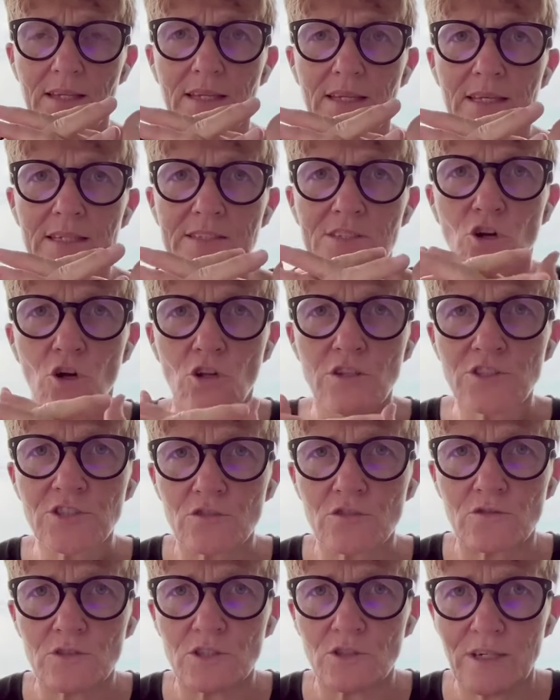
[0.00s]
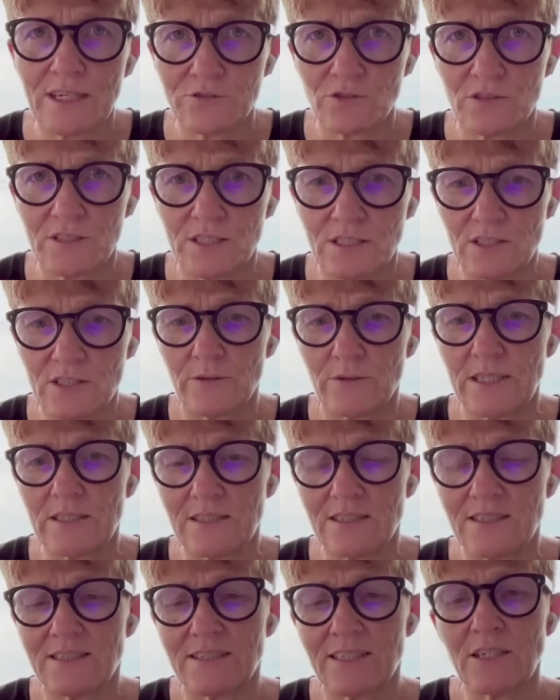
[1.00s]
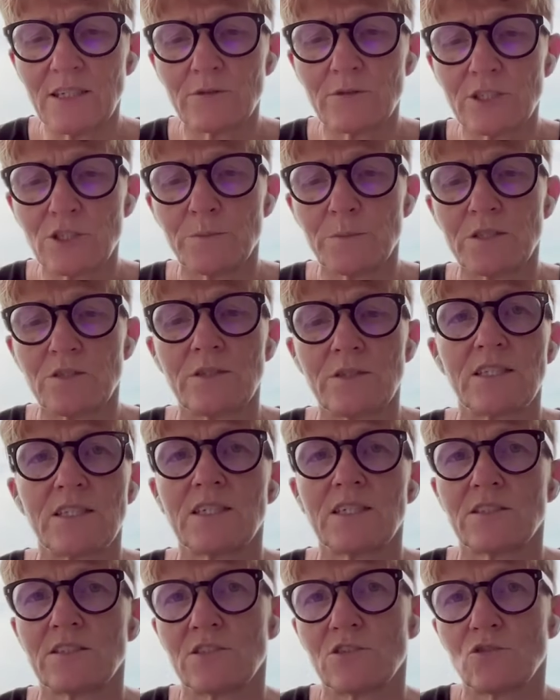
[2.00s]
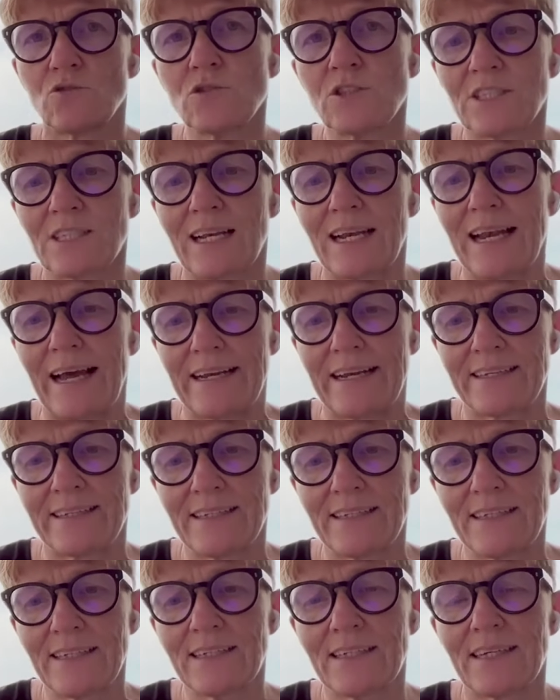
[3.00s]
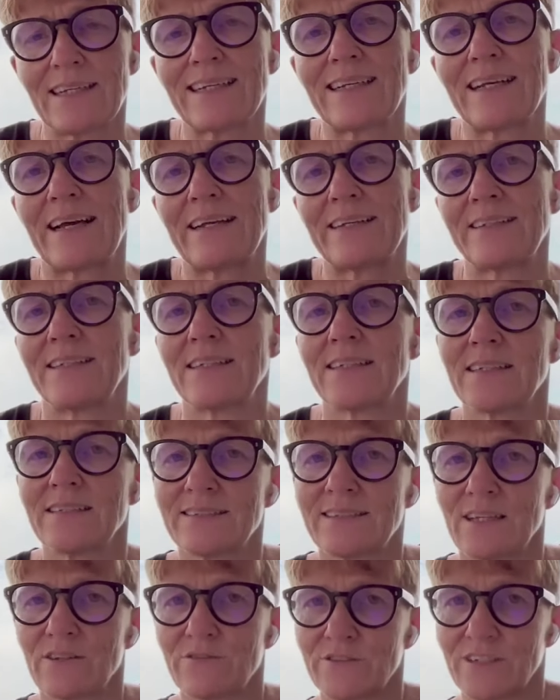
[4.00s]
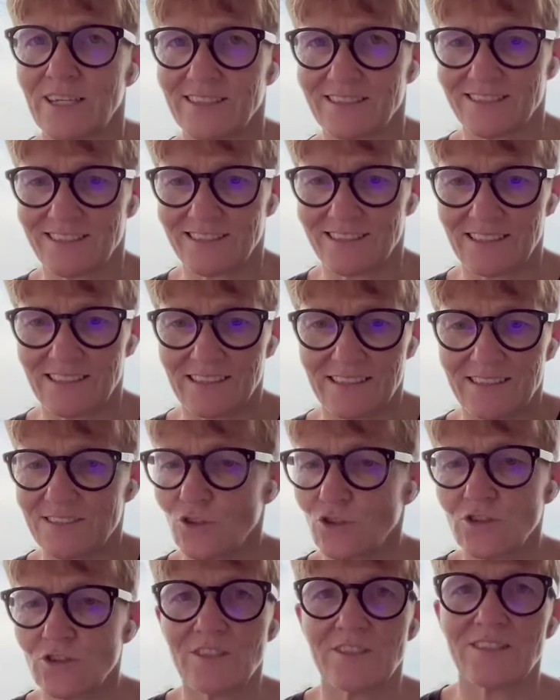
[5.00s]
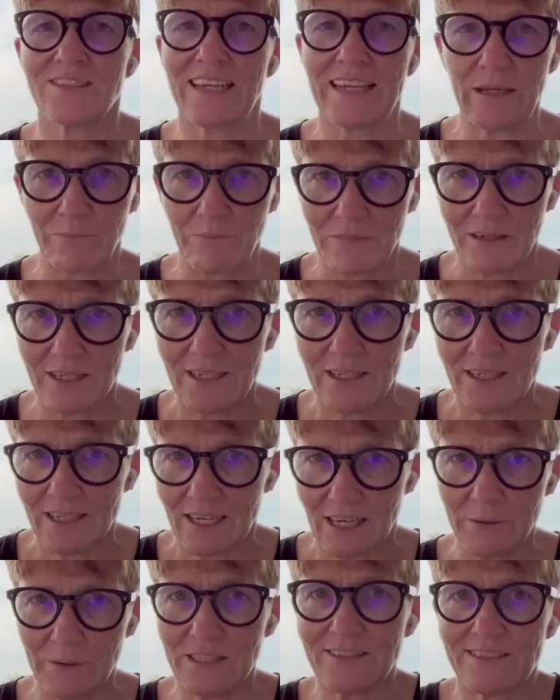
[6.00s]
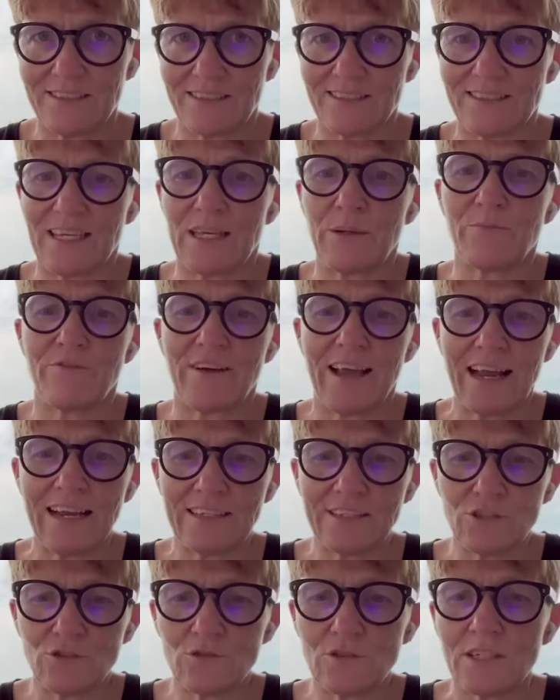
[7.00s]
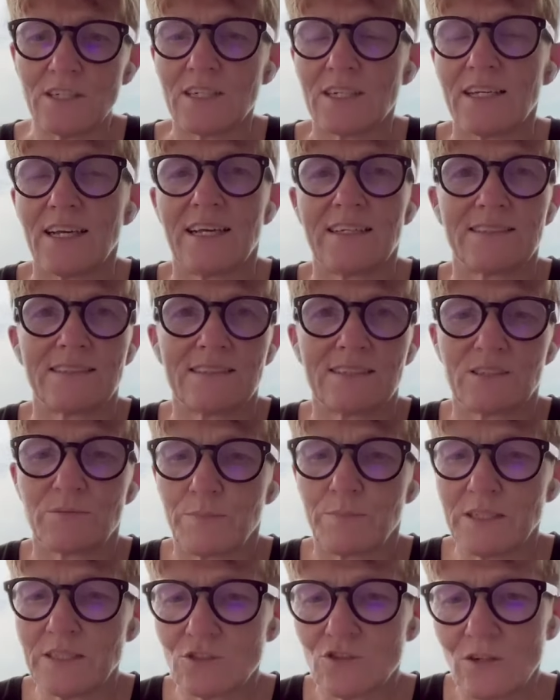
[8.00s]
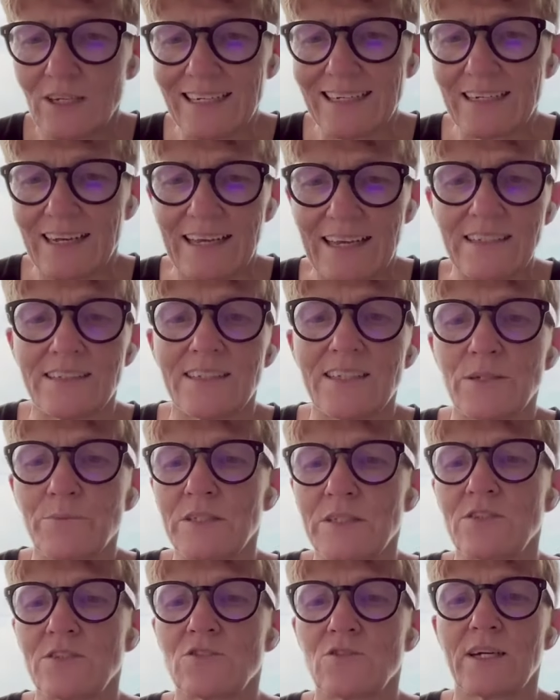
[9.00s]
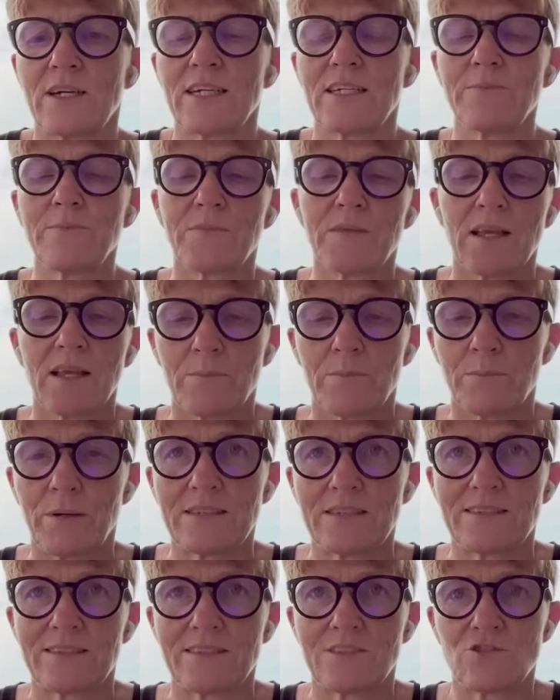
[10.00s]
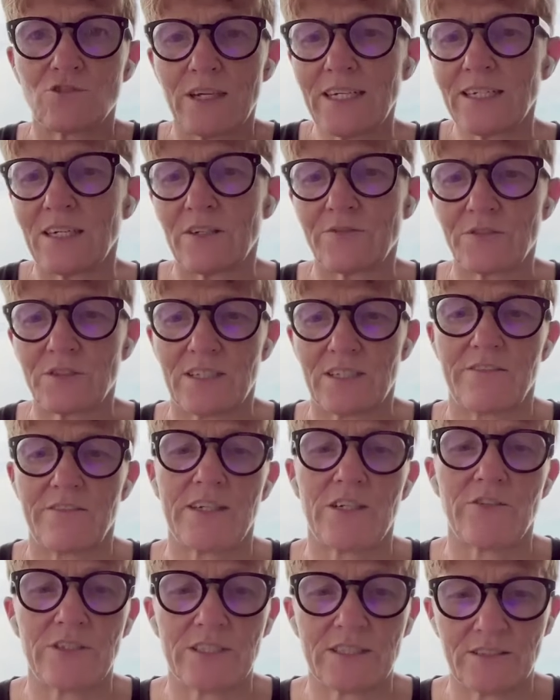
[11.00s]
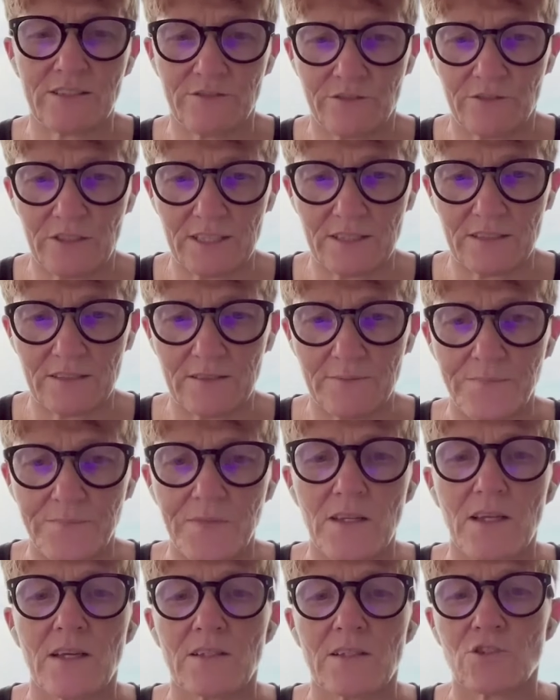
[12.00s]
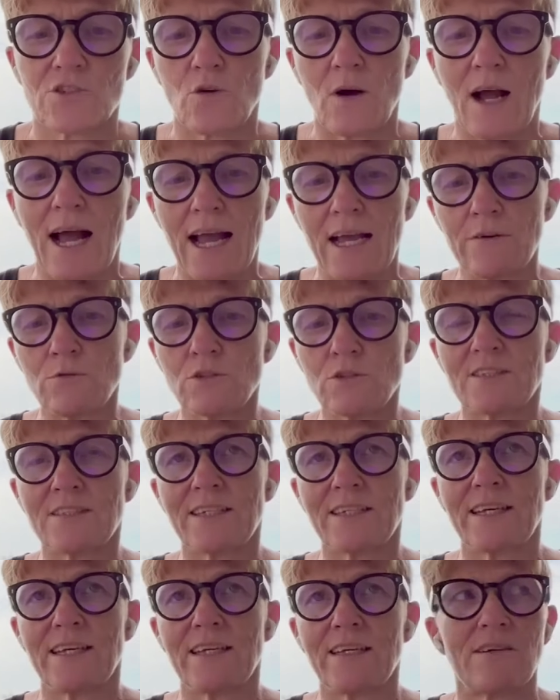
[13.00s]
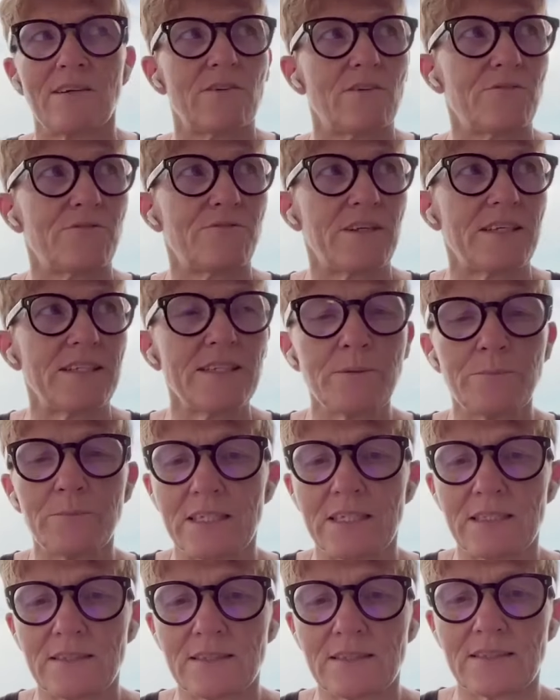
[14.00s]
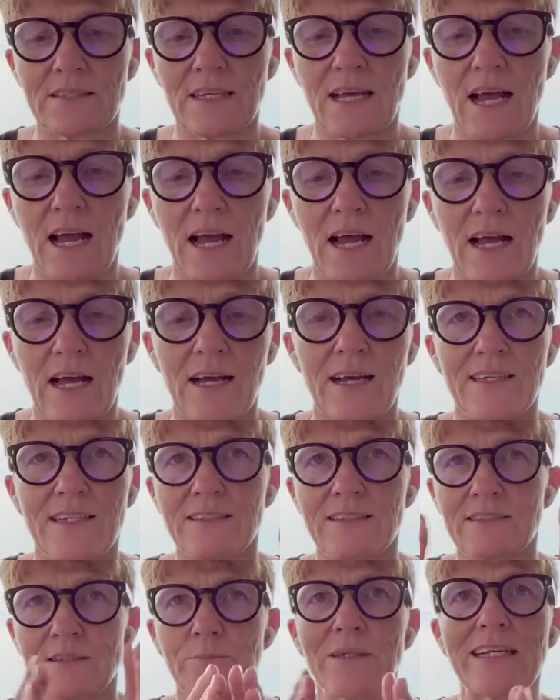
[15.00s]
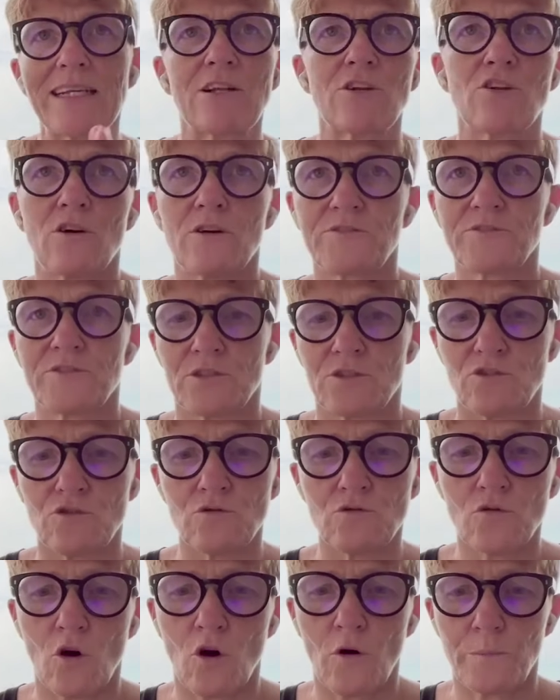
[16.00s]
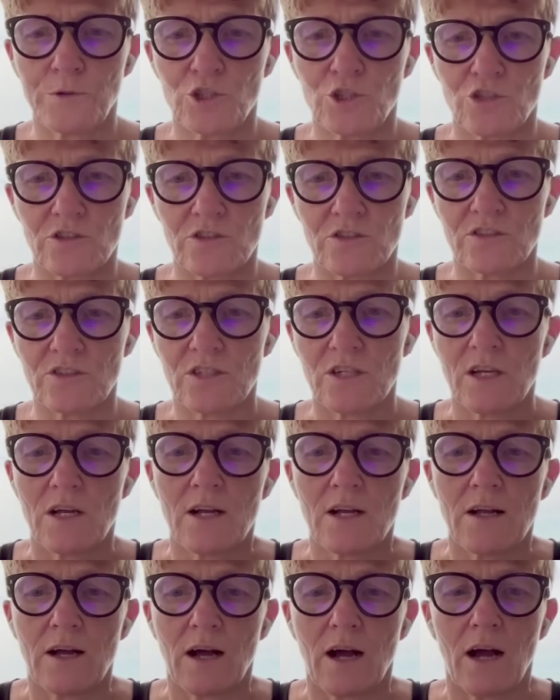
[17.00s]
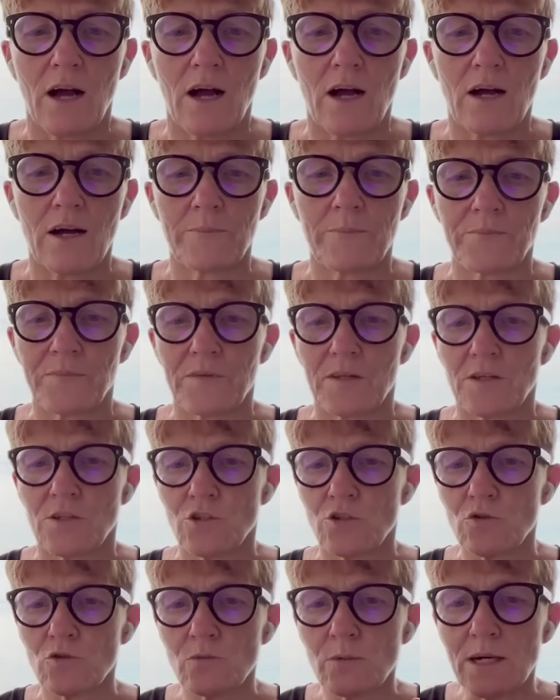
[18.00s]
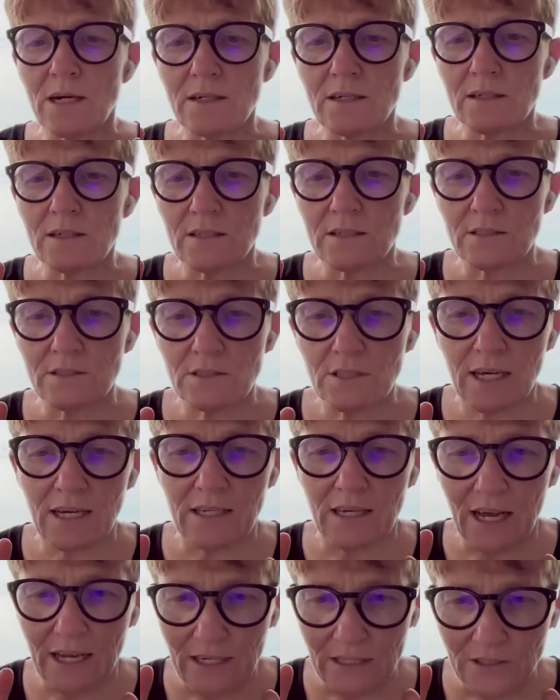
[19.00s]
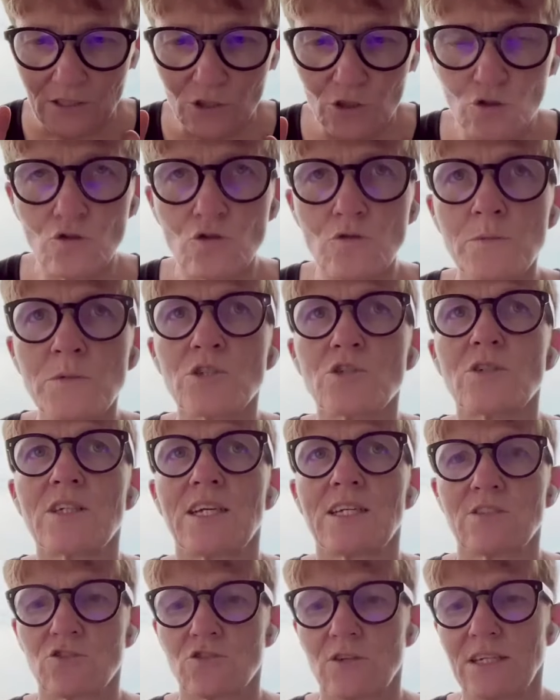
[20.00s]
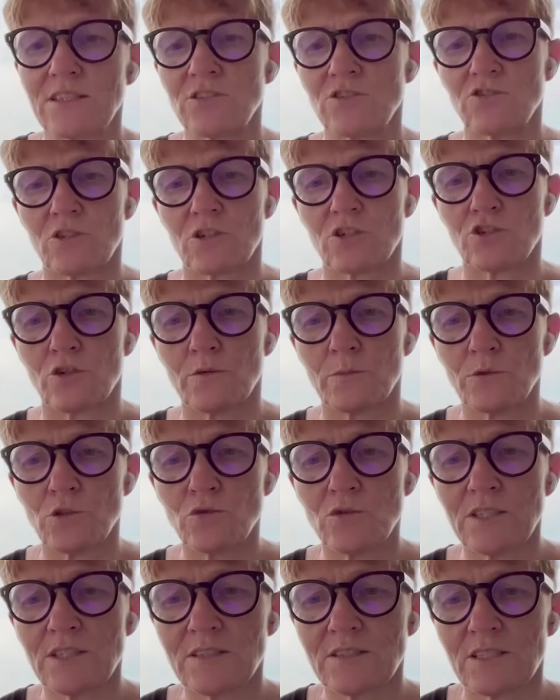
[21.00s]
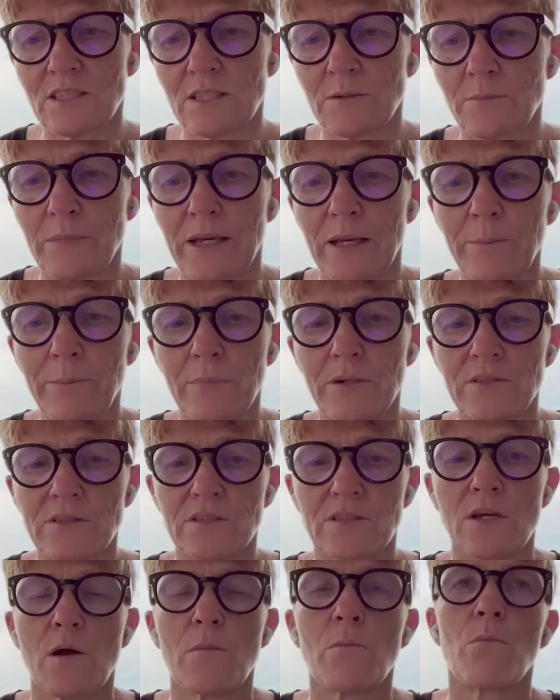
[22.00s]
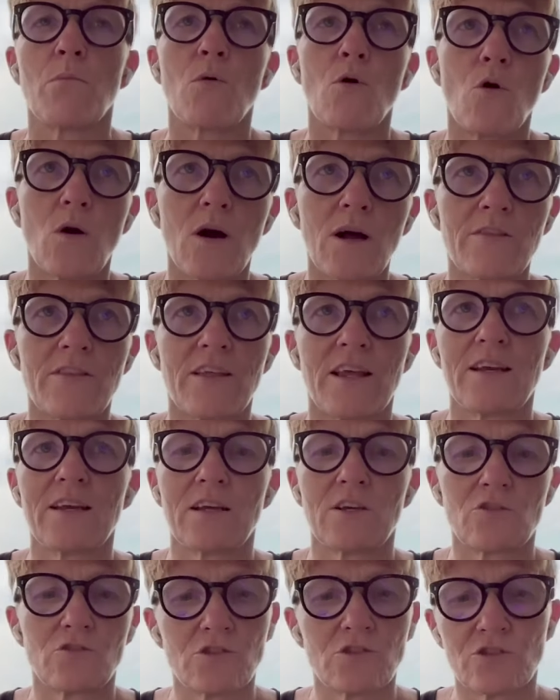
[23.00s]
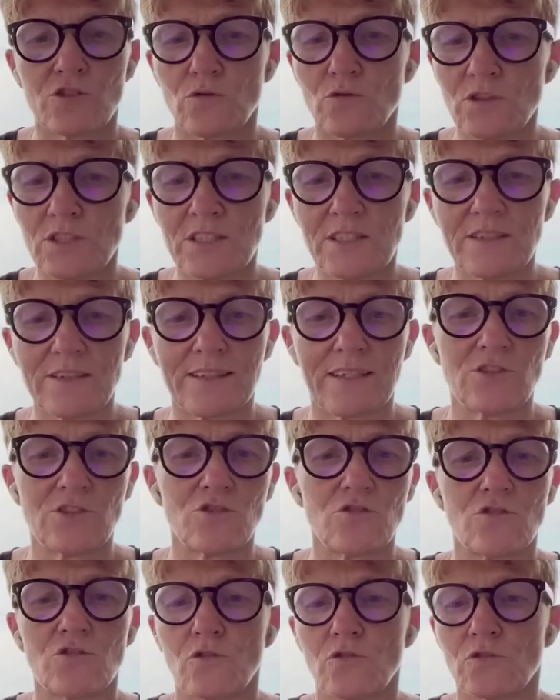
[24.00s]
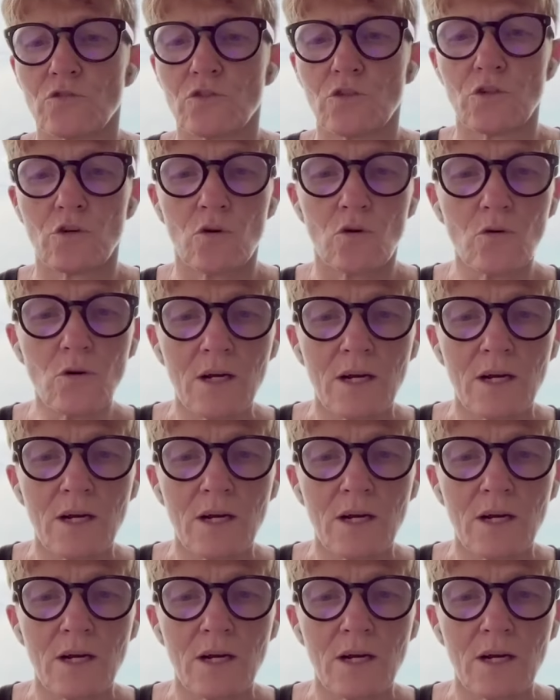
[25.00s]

it's also, you have to distinguish between custodial Lightning and Lightning in self-custody. It's not the same. I mean, it's the same value and it's Bitcoin, Lightning Bitcoin, but the trade-offs are very different. So I would say Fedimints are in the middle of the two options. You will, I assume you can trust your community members more than a custodian that you don't know.